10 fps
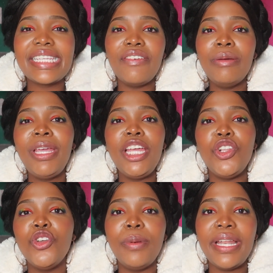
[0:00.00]
giving
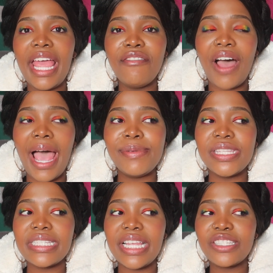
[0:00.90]
me Illuminae vibes
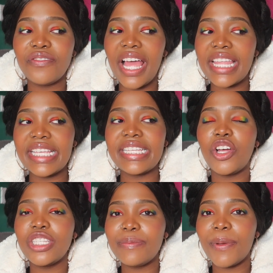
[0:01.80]
in the sense of like there's a
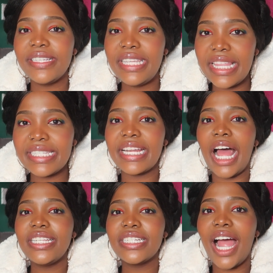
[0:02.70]
conspiracy, there's
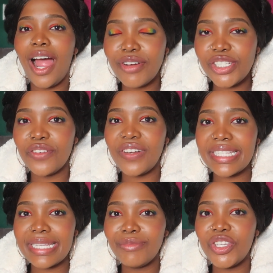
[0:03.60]
an undercurrent of
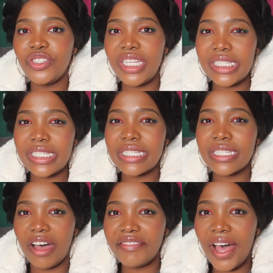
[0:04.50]
like something you need to
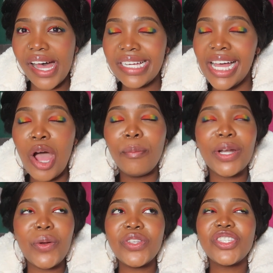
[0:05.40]
discover,
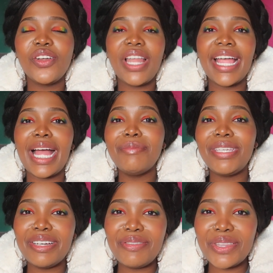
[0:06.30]
but also like I'm
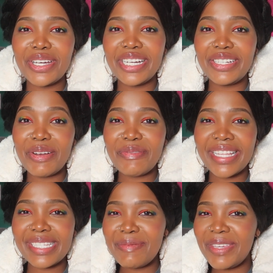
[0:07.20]
here for the
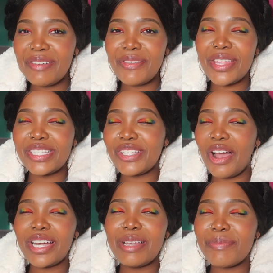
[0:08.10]
romance. I'm here for the
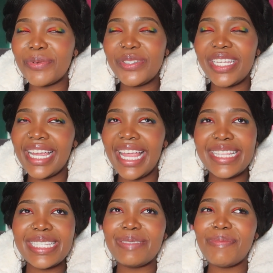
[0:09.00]
dark and brooding
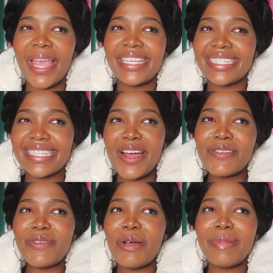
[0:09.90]
in space
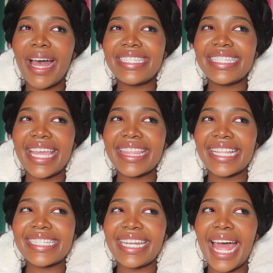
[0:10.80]
romance thing
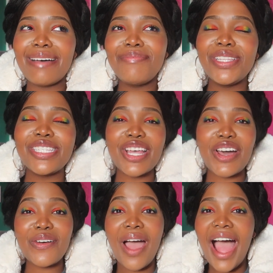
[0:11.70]
that's gonna happen.
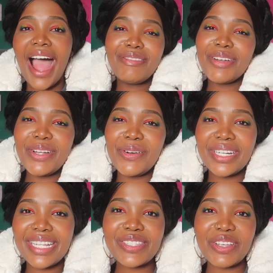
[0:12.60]
So I've already
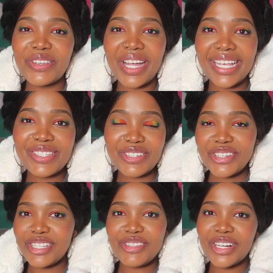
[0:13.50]
ordered it, so you guys
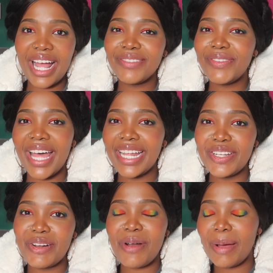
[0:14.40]
should look out for that
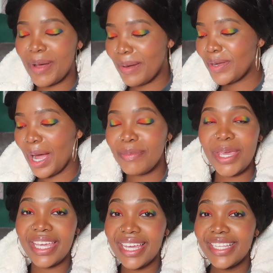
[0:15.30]
in a wrap-up
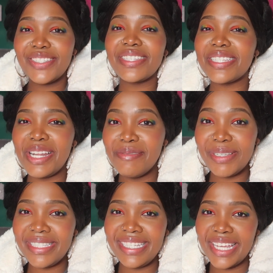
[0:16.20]
coming to
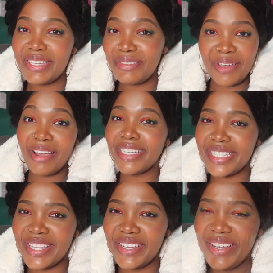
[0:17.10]
cinemas near you very
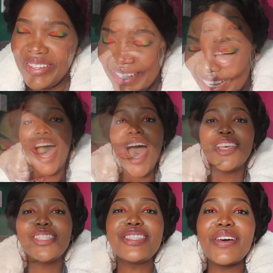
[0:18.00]
soon.
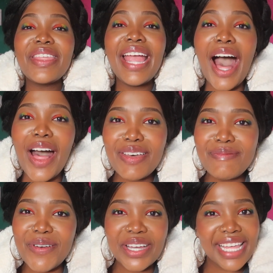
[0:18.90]
So
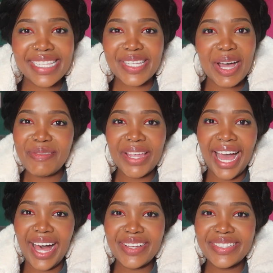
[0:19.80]
the other book that's coming
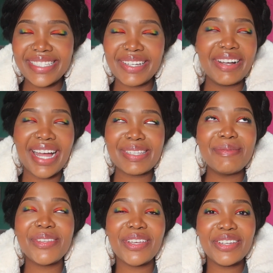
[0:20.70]
out, oh guys,
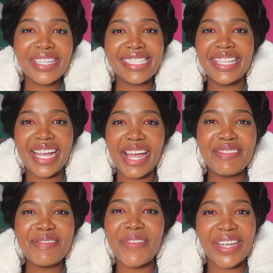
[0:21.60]
I'm so, you can see like I
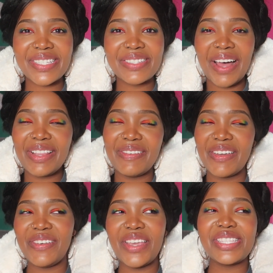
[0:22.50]
have the biggest smile on
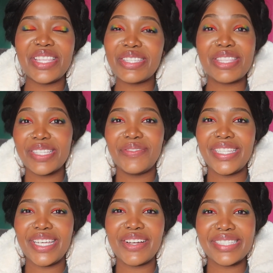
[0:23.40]
my face this
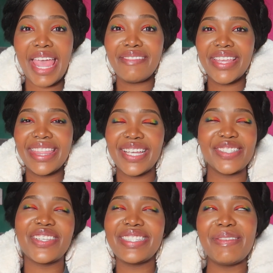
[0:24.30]
video because everything
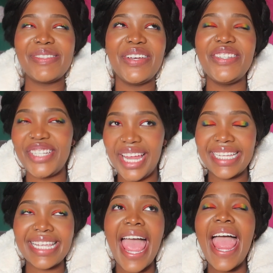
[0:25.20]
is just, I'm so
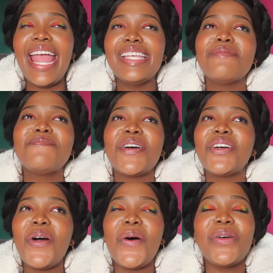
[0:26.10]
G'd, is a
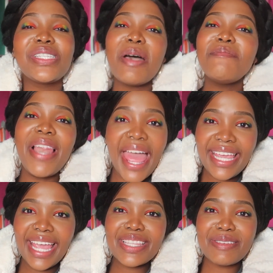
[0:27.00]
book called
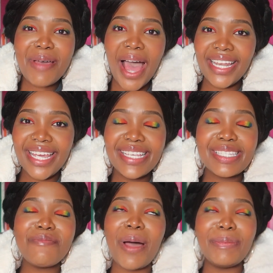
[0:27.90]
Playing the
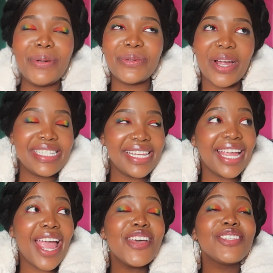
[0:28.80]
Palace by Paul
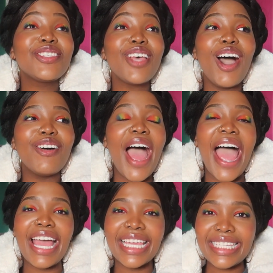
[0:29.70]
Rudnick. So
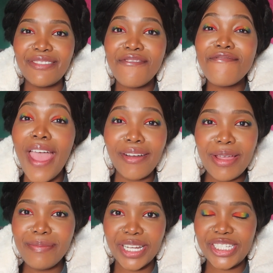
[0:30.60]
very
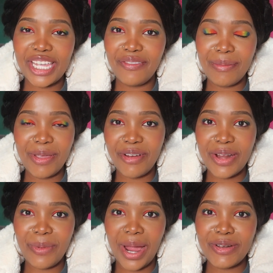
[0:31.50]
much giving me
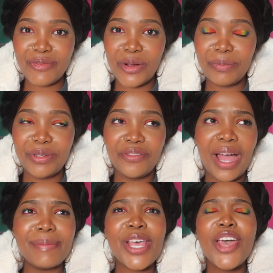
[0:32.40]
Red, White and Royal Blue
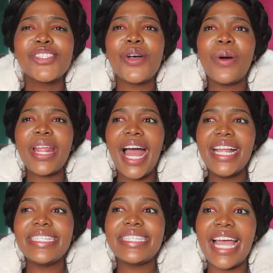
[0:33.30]
vibes. So what
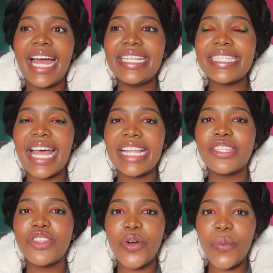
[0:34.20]
I understand is that
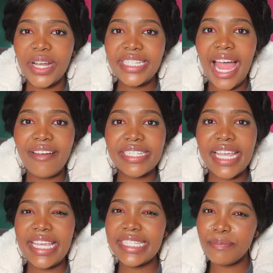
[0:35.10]
the one
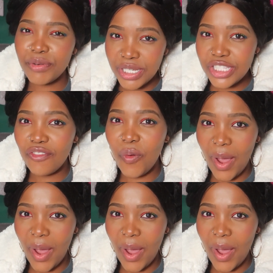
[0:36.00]
character, he's a Prince of